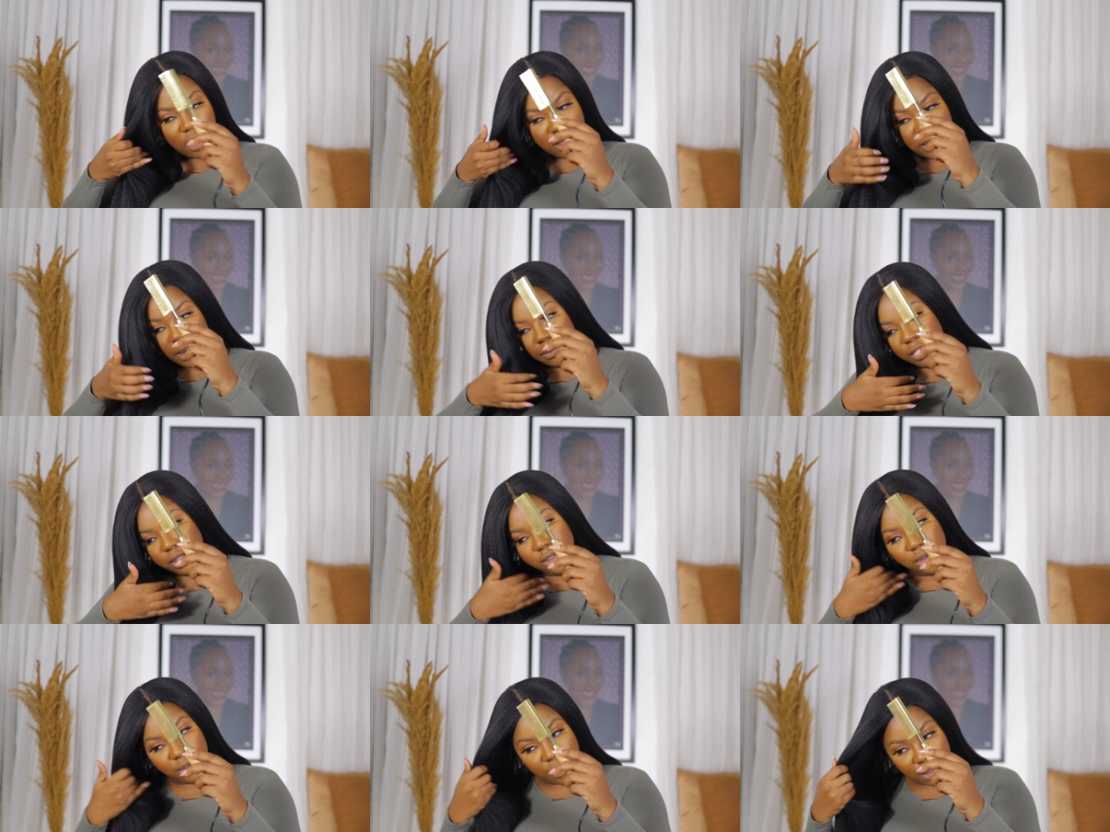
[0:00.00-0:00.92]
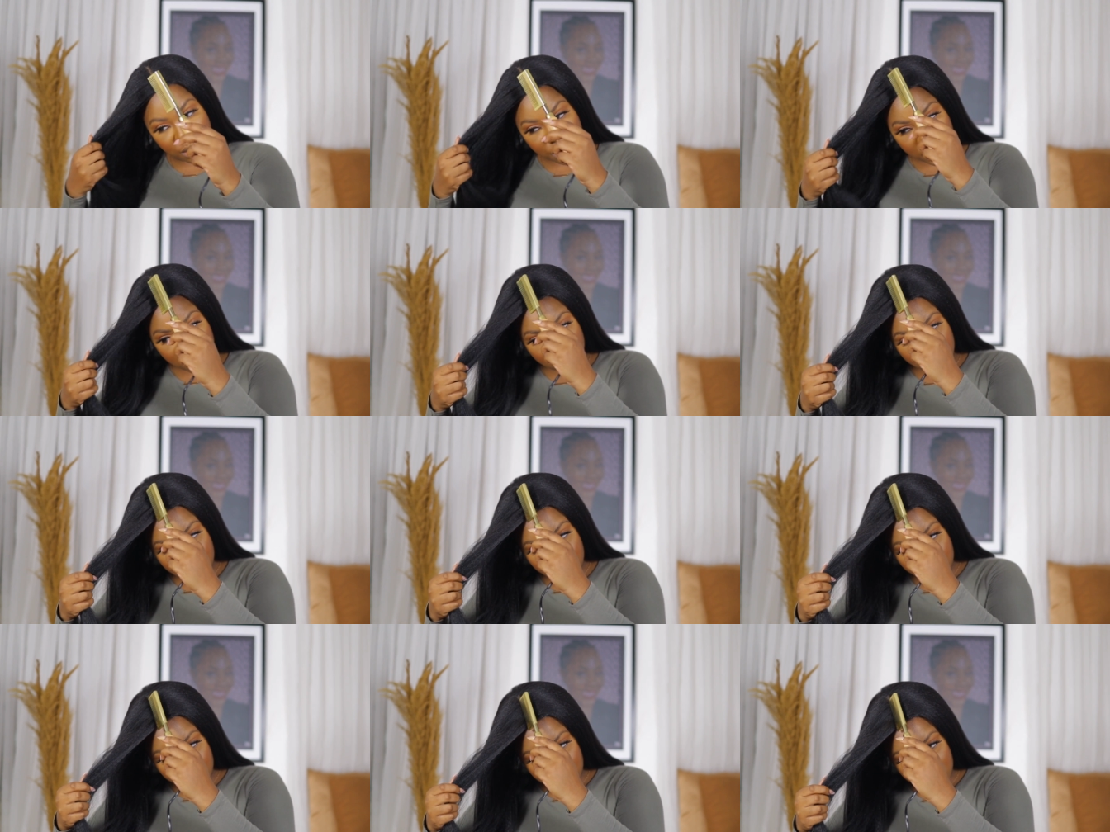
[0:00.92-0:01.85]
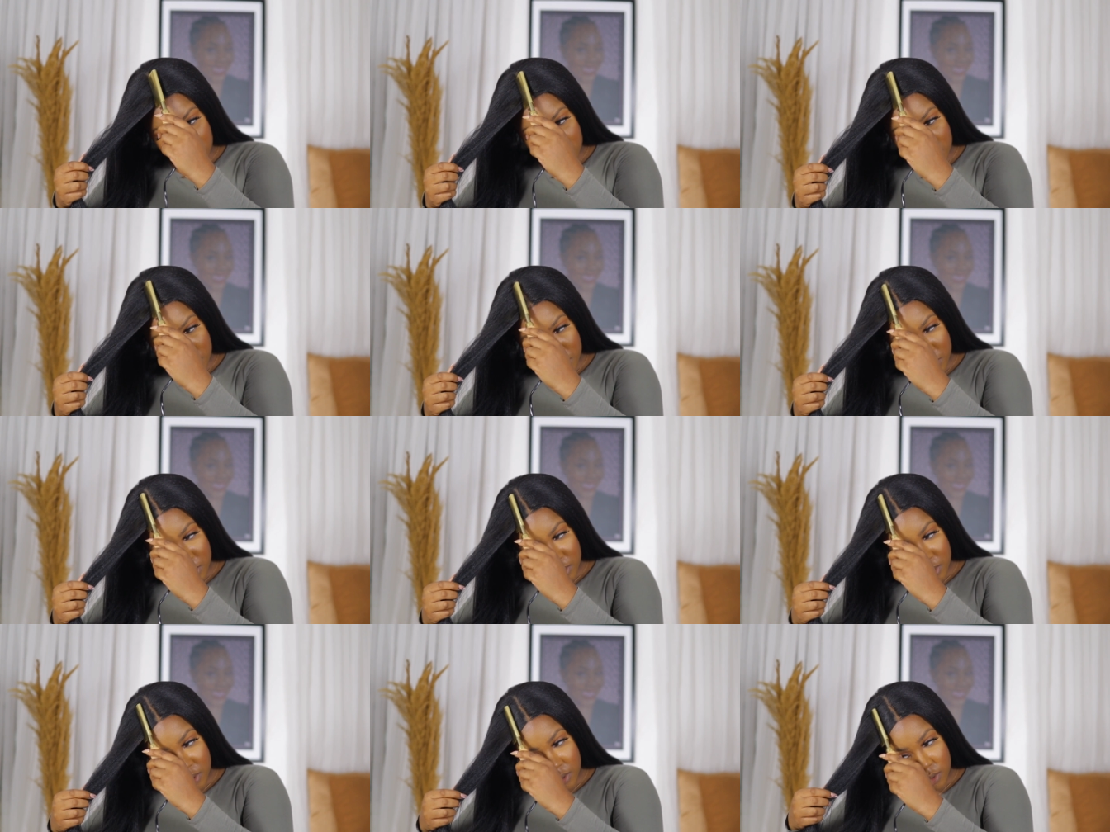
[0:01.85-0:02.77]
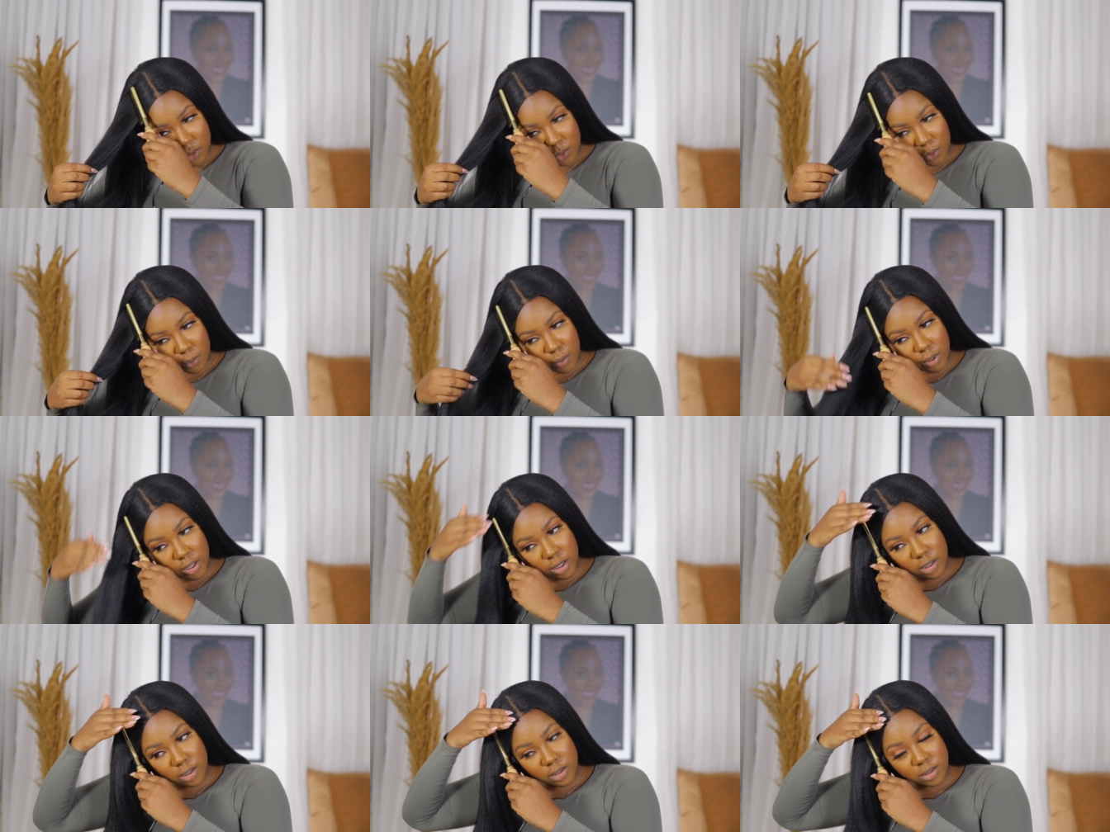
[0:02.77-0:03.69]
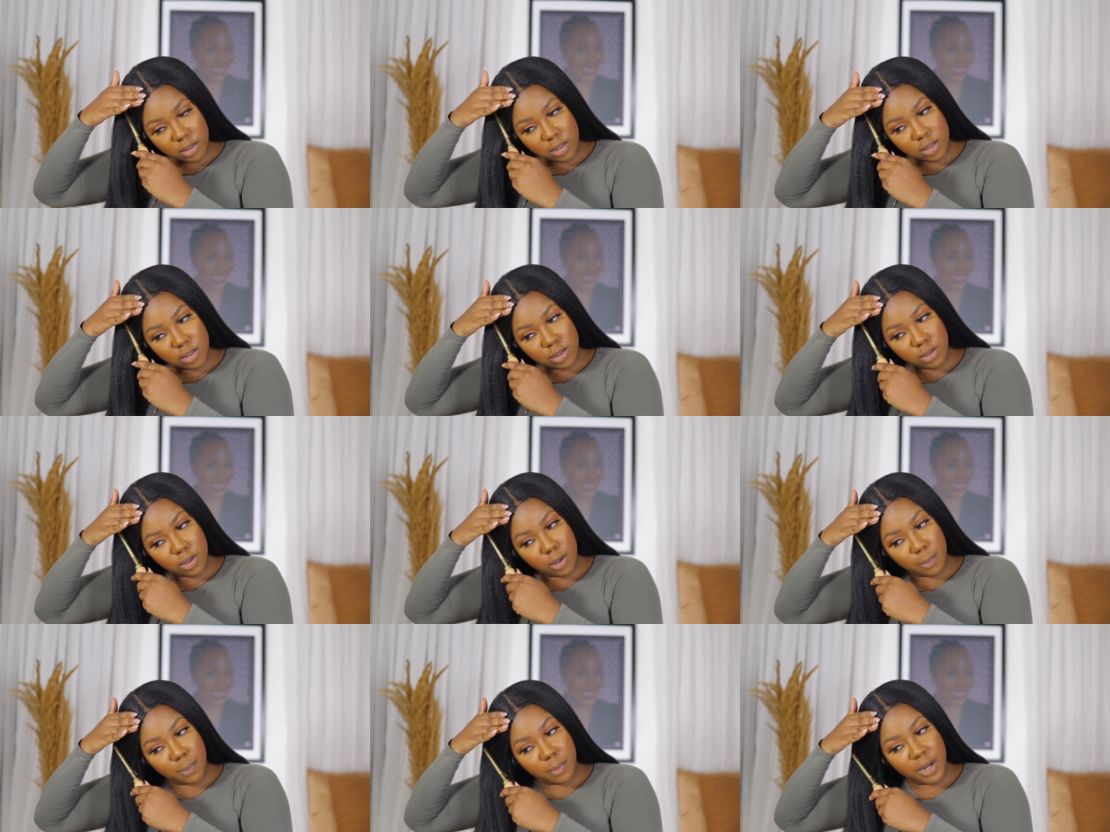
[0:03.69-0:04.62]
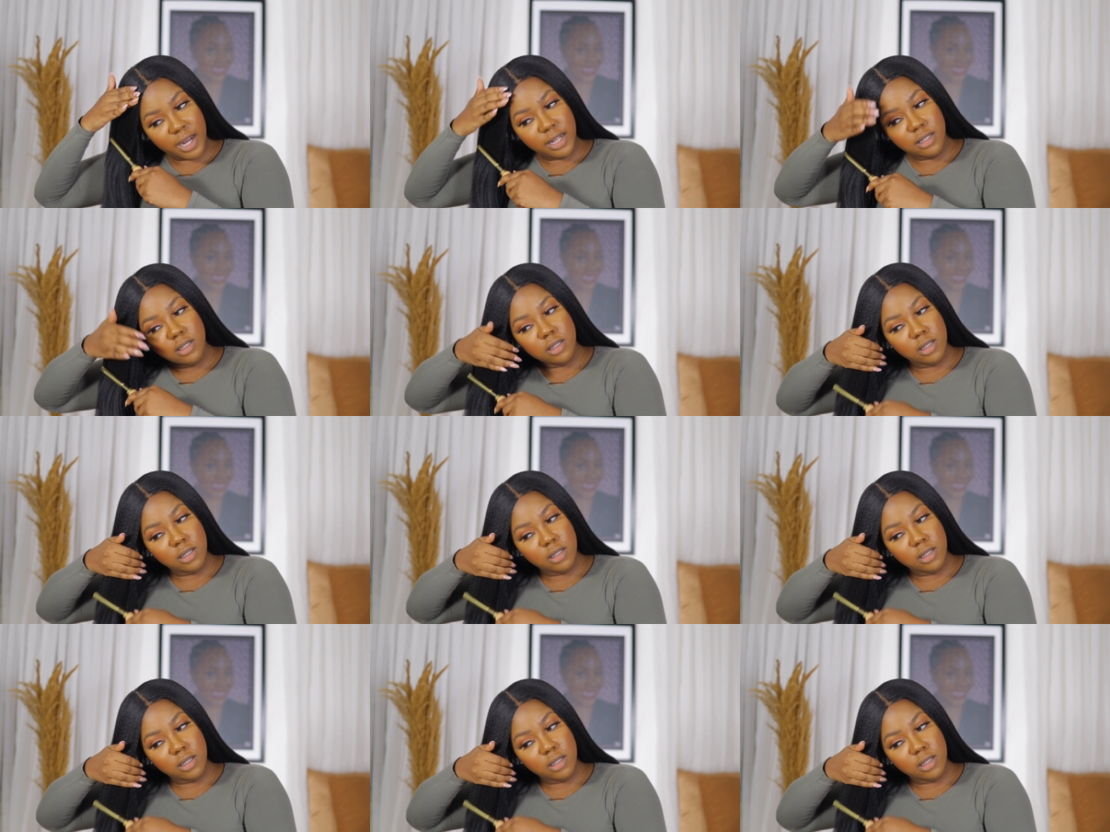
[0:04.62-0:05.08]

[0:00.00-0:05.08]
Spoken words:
So I'm just going to use it to work on this top part.